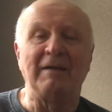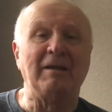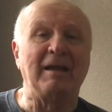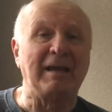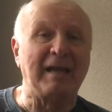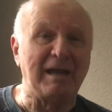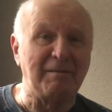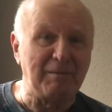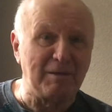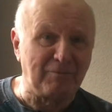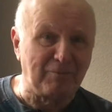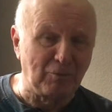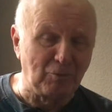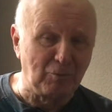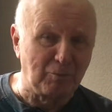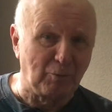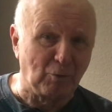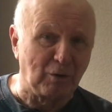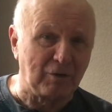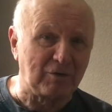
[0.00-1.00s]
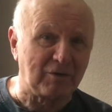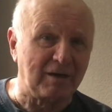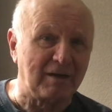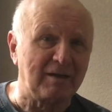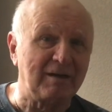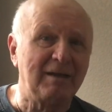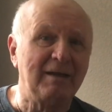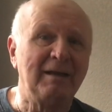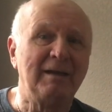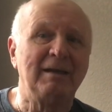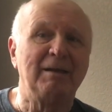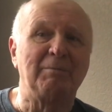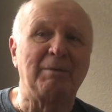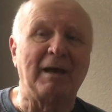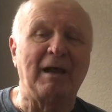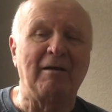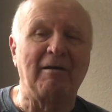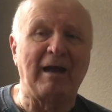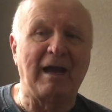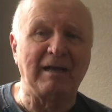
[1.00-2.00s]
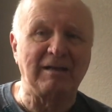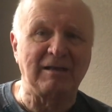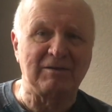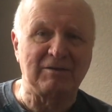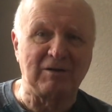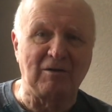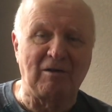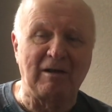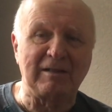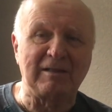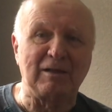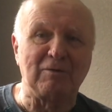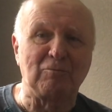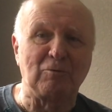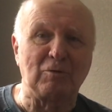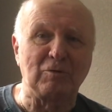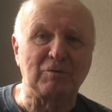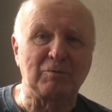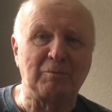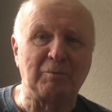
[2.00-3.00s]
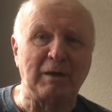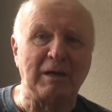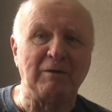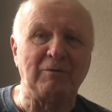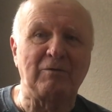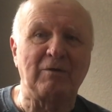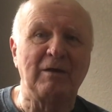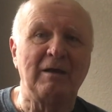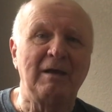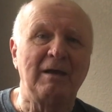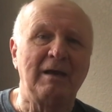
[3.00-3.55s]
And they gave me food poisoning. But I like, still like their roast beef.